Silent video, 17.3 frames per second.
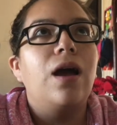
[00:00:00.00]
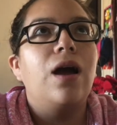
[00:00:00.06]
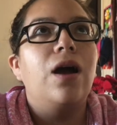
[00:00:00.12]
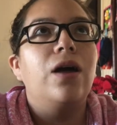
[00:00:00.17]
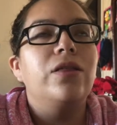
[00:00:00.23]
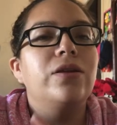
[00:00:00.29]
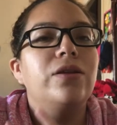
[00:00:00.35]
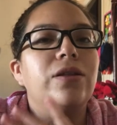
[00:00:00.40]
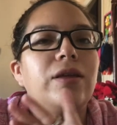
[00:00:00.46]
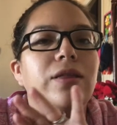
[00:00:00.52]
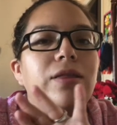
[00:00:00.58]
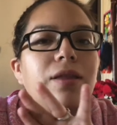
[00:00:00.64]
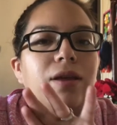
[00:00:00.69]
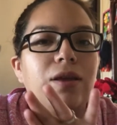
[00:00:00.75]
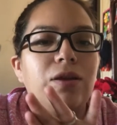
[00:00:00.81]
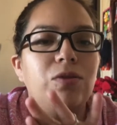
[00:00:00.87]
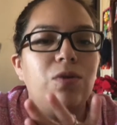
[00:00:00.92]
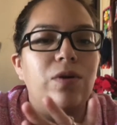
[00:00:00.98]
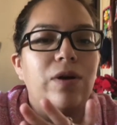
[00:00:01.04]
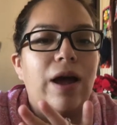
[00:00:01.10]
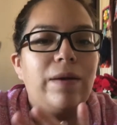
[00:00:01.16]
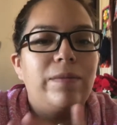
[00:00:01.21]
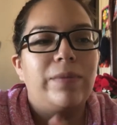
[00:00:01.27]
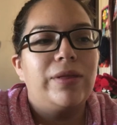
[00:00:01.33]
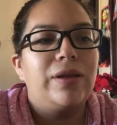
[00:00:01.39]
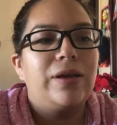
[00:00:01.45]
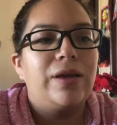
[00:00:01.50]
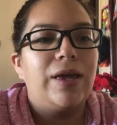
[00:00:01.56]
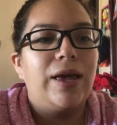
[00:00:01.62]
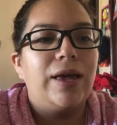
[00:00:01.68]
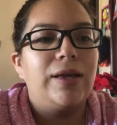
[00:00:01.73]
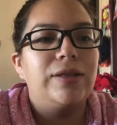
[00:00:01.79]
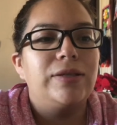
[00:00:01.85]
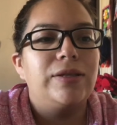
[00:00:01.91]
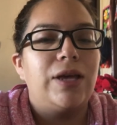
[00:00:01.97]
other than having the
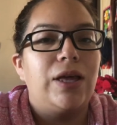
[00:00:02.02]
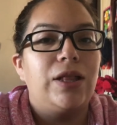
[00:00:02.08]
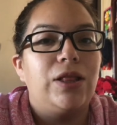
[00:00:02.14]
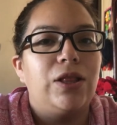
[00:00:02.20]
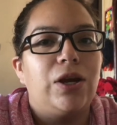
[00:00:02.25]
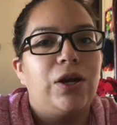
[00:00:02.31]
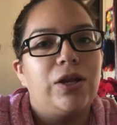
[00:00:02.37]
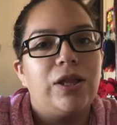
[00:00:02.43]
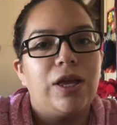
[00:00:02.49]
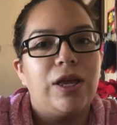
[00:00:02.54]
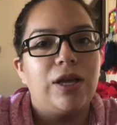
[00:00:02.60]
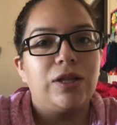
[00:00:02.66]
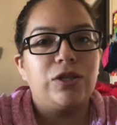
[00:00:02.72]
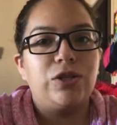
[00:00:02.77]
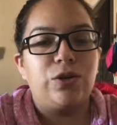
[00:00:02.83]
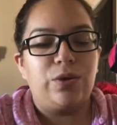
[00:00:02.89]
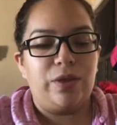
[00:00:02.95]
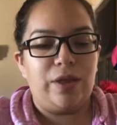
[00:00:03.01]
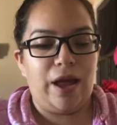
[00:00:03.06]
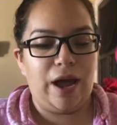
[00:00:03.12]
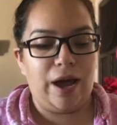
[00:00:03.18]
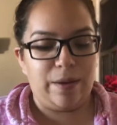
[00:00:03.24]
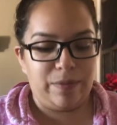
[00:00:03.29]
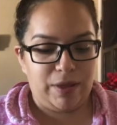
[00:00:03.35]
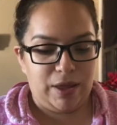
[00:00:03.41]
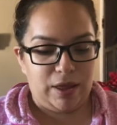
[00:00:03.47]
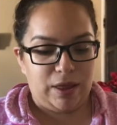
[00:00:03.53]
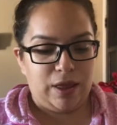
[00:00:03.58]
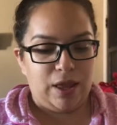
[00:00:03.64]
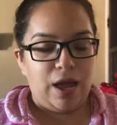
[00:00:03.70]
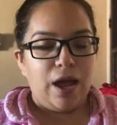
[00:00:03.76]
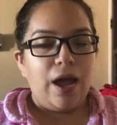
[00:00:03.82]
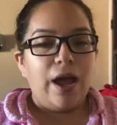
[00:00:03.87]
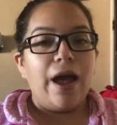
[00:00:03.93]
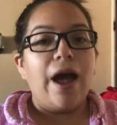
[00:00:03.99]
kids and learning to adapt and
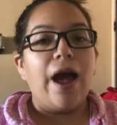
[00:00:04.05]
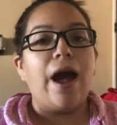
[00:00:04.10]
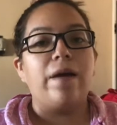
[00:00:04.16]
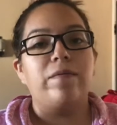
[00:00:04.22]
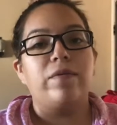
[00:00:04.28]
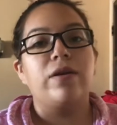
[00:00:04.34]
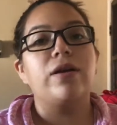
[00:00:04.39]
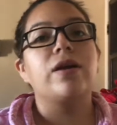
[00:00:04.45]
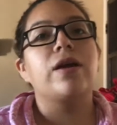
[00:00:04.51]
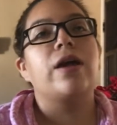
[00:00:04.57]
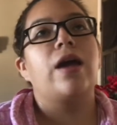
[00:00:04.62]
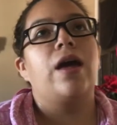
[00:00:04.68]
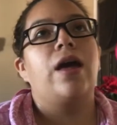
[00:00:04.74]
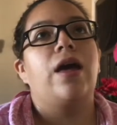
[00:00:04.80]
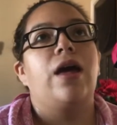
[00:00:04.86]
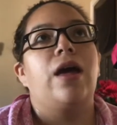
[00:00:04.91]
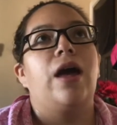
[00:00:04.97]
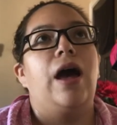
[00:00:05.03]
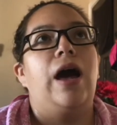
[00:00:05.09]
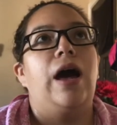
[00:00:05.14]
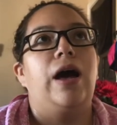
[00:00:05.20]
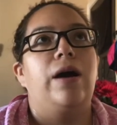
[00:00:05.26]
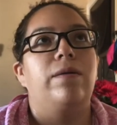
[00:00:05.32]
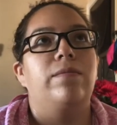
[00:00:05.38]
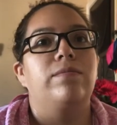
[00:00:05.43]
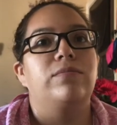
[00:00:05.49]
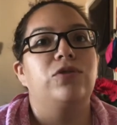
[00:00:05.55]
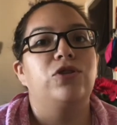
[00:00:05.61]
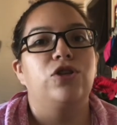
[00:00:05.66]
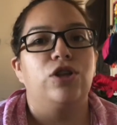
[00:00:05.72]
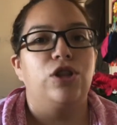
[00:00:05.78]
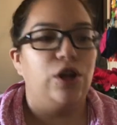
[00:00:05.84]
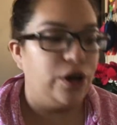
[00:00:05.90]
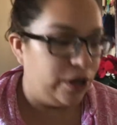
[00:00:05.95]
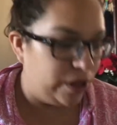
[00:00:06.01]
having
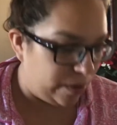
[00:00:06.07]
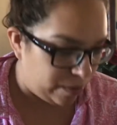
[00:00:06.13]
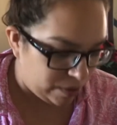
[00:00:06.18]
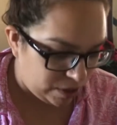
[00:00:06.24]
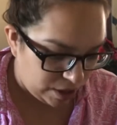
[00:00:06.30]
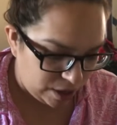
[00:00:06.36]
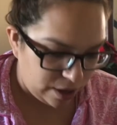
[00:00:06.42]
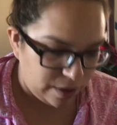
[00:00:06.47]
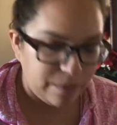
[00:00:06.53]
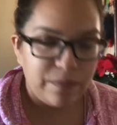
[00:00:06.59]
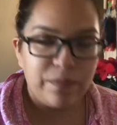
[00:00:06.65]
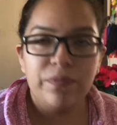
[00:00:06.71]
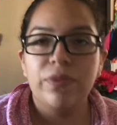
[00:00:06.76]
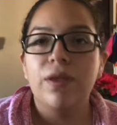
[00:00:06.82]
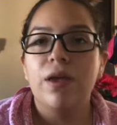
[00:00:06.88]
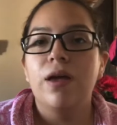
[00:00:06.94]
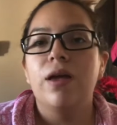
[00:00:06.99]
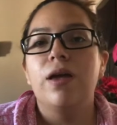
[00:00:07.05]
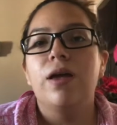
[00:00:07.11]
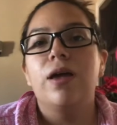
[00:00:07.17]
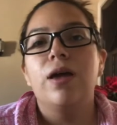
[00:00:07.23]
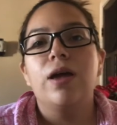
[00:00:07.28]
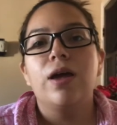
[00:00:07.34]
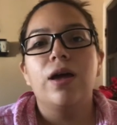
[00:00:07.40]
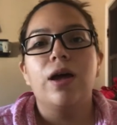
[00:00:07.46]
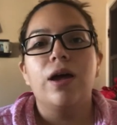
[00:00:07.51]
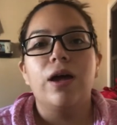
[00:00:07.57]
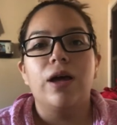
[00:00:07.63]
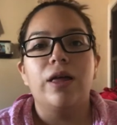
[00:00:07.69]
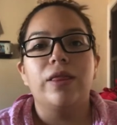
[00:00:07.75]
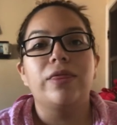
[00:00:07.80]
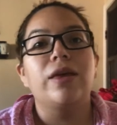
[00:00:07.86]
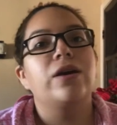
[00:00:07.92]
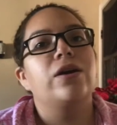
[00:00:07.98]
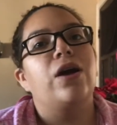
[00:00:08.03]
to learn everything,
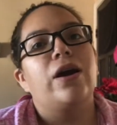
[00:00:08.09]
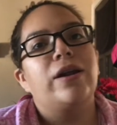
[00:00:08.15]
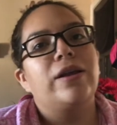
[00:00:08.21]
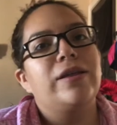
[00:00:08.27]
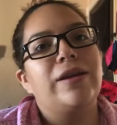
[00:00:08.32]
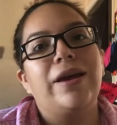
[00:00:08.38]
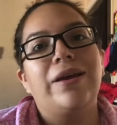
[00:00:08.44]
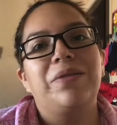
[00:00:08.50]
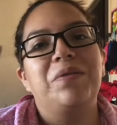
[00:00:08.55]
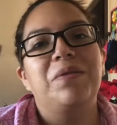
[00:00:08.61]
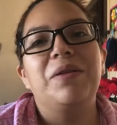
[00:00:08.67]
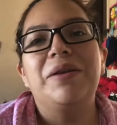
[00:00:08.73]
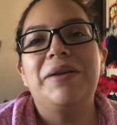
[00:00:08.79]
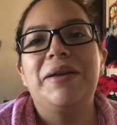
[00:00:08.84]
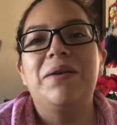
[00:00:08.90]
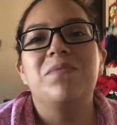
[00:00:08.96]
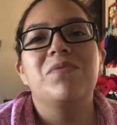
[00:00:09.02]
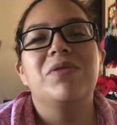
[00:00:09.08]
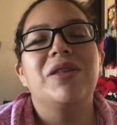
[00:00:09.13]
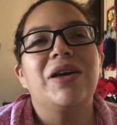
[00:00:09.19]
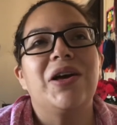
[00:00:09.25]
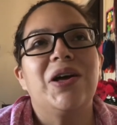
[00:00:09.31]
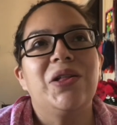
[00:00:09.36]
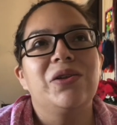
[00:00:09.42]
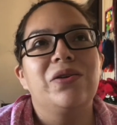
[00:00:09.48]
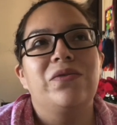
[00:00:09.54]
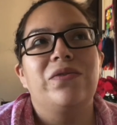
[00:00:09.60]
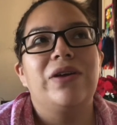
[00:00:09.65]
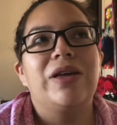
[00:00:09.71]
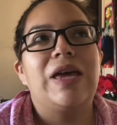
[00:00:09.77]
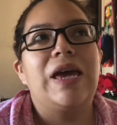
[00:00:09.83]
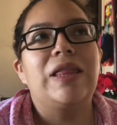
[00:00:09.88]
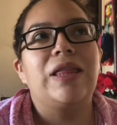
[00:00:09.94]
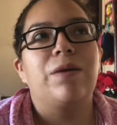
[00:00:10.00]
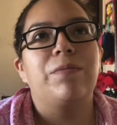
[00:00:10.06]
thank God I didn't have to learn everything all over
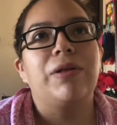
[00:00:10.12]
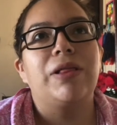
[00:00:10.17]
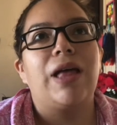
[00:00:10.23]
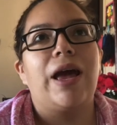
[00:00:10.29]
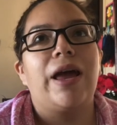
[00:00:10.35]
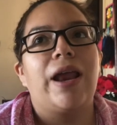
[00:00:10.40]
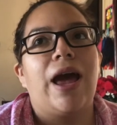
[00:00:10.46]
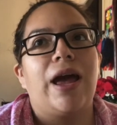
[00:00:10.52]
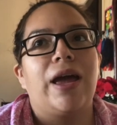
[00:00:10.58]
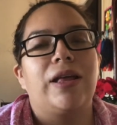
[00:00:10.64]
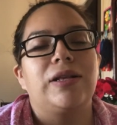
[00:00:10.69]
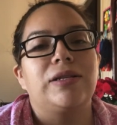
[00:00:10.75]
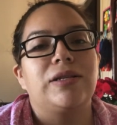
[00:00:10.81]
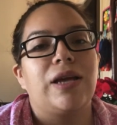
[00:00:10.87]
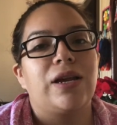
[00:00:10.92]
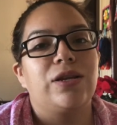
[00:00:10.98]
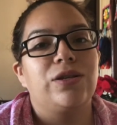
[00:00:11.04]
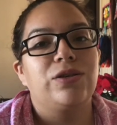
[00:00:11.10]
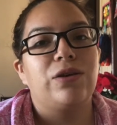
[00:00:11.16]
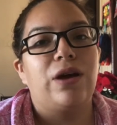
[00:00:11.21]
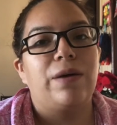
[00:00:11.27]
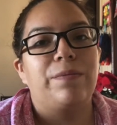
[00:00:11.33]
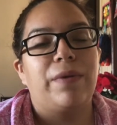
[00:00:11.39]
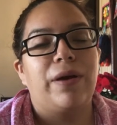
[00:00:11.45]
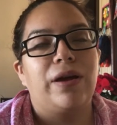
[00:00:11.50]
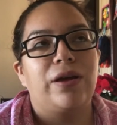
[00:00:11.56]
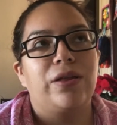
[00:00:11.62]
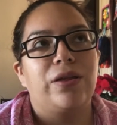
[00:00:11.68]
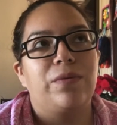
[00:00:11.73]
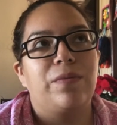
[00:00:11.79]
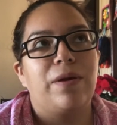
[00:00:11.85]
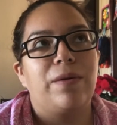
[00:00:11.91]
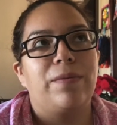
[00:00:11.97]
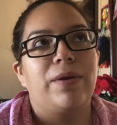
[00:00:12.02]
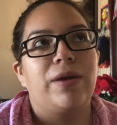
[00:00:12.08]
again. I'm glad I decided to have my other
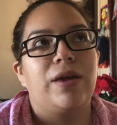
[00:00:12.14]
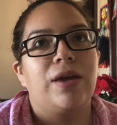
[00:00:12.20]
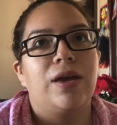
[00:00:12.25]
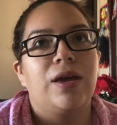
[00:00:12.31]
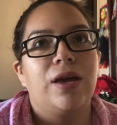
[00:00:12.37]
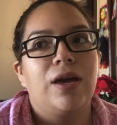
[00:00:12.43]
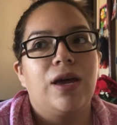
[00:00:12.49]
baby